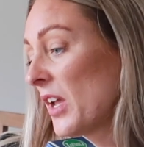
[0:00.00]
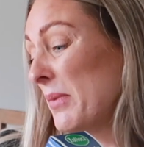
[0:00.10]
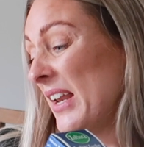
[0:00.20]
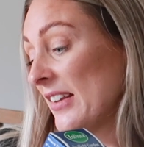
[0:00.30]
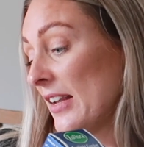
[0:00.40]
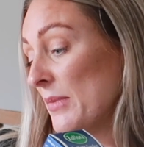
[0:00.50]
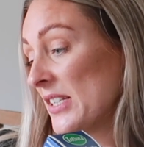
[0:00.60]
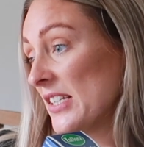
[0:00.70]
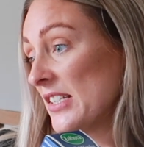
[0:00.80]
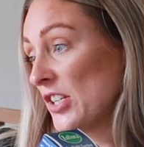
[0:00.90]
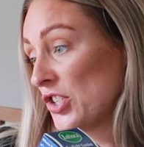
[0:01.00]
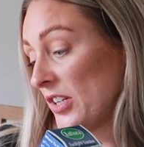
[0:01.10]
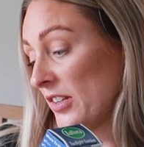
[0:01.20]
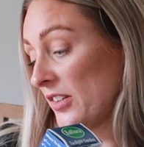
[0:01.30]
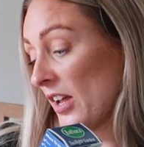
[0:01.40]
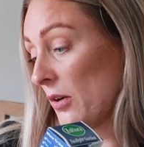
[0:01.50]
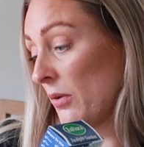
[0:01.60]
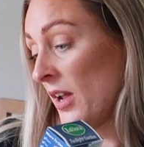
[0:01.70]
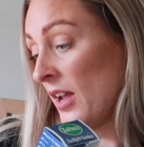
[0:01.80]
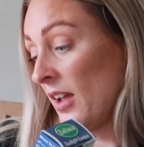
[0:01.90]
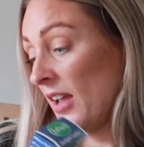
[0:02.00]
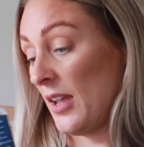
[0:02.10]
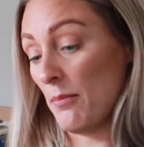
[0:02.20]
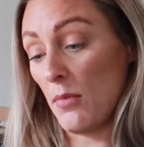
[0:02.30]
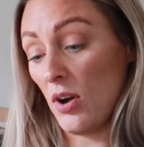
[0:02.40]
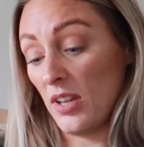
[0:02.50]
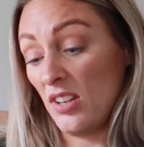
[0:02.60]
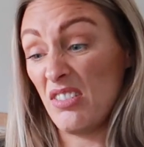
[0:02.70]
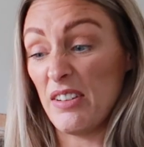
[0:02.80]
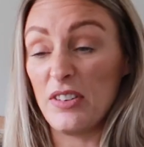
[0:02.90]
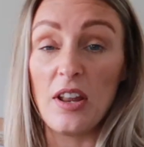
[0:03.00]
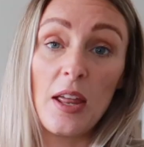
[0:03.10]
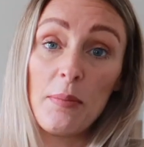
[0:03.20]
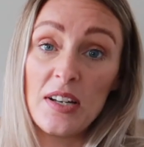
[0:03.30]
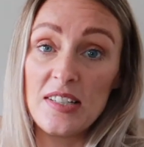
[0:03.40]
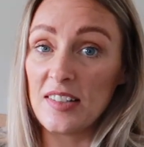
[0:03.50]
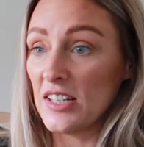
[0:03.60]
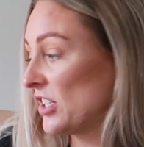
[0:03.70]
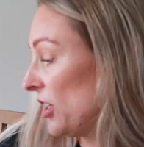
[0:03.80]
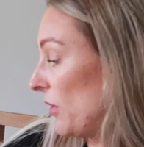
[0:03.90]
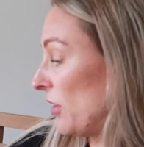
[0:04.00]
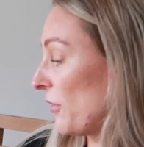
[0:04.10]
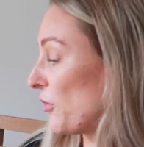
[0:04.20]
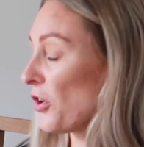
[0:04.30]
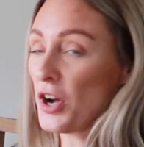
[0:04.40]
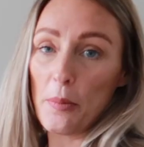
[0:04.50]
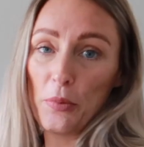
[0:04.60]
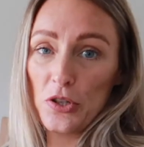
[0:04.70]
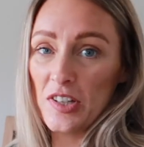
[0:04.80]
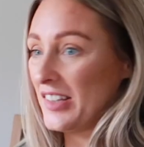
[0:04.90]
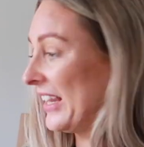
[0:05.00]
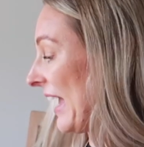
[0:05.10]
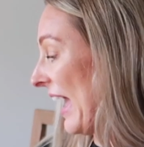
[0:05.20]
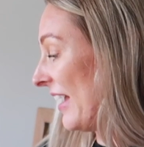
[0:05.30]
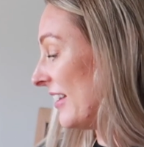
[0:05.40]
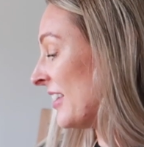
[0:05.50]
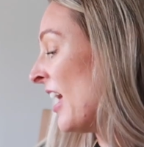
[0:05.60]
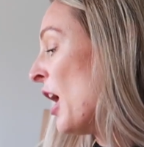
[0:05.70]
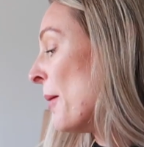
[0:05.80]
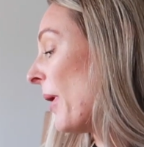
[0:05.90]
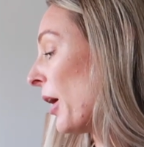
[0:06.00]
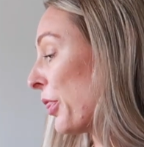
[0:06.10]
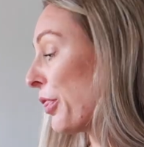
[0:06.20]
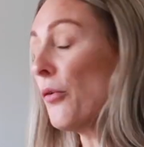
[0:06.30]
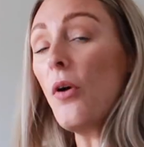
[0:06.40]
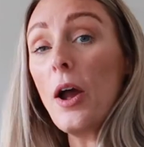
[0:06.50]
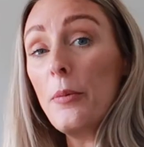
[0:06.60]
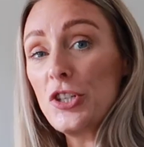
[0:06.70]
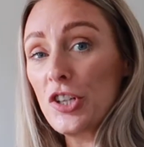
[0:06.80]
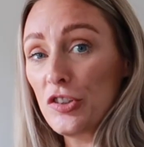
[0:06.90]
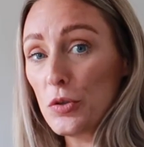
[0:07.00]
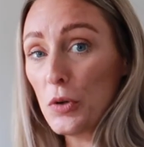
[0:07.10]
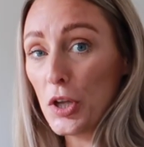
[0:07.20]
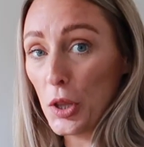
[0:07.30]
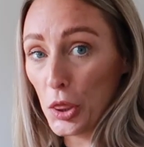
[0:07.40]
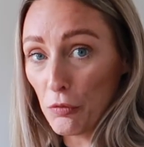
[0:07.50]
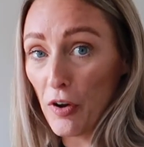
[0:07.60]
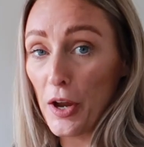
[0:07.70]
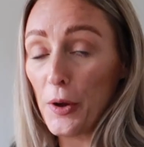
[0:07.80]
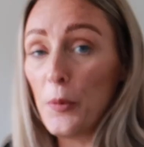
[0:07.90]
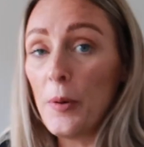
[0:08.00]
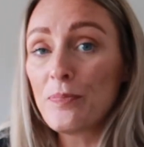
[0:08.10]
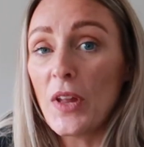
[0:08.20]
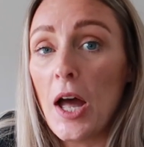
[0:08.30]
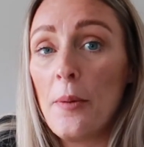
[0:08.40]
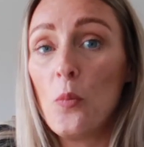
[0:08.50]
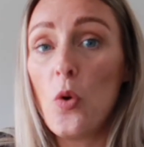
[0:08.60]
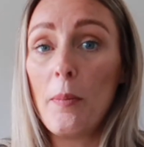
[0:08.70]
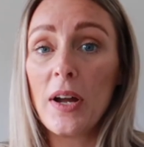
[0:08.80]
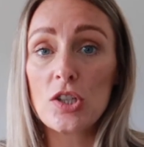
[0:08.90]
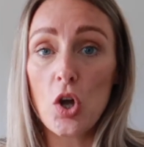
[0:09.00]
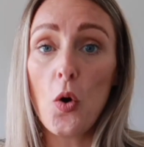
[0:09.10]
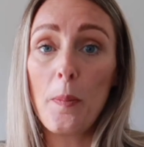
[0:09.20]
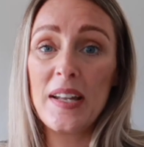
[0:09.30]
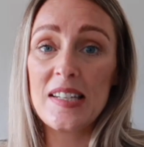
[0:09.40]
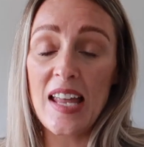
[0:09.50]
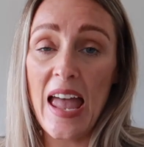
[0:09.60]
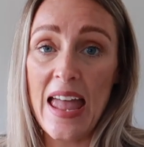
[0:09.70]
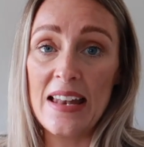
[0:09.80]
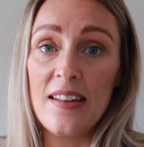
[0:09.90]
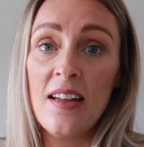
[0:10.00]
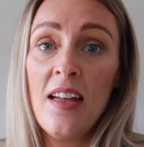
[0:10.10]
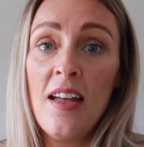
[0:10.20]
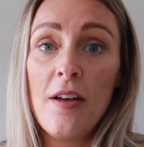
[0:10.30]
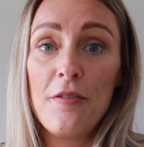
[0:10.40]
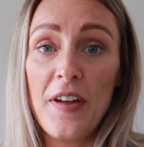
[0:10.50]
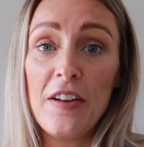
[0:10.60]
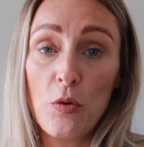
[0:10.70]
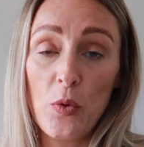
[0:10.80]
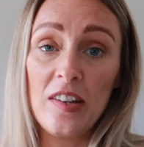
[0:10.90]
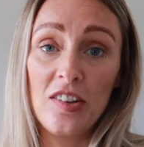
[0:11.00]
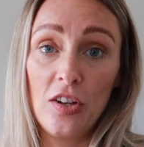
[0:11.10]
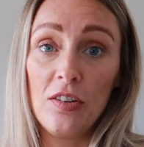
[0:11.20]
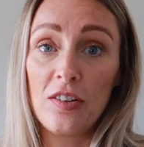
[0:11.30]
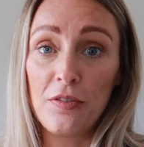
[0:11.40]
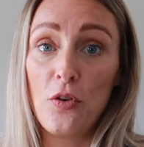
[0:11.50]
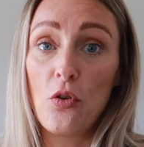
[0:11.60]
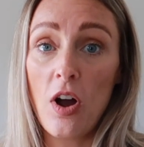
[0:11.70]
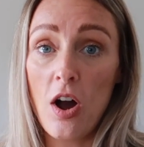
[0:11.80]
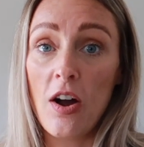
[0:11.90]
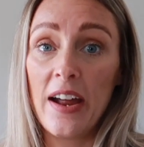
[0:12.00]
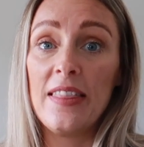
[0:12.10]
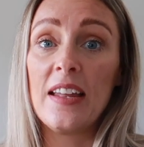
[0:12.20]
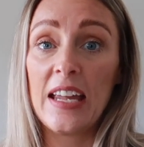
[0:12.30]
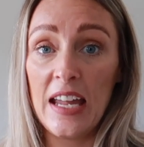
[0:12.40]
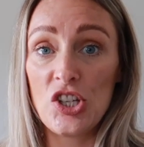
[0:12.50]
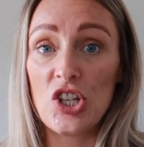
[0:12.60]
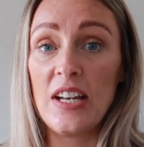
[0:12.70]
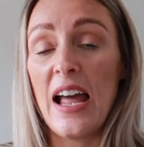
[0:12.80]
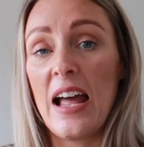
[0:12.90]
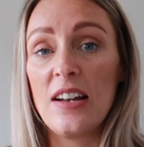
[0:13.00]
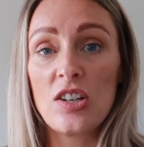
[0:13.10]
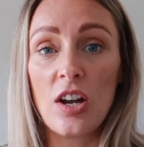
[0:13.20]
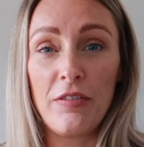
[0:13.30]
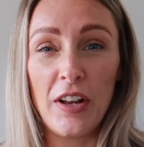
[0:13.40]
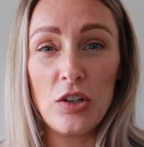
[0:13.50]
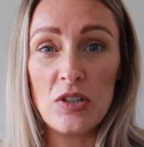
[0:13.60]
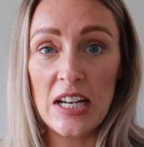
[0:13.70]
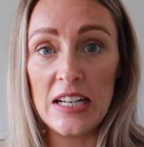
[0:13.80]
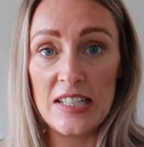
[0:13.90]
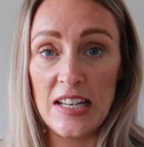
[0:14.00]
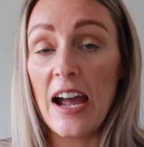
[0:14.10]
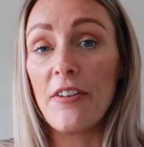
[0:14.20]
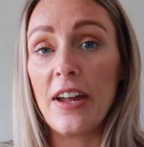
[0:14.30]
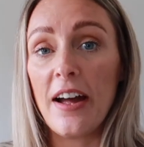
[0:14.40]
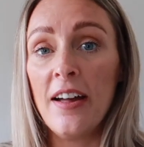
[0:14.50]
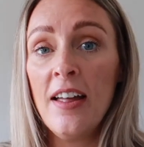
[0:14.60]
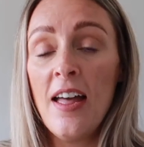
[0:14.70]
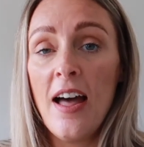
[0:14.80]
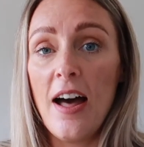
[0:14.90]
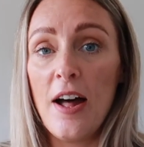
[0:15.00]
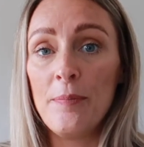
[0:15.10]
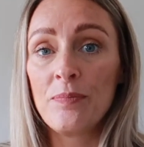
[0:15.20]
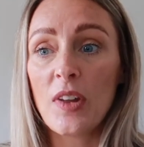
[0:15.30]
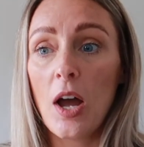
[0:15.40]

I mean, it is limited edition, so it might, you never know, they might discontinue it, so I've got a couple just in case. But I thought I would just talk you through um, what my top ten favourite ways to use Zoflora are in the kitchen and kind of like utility area. Um,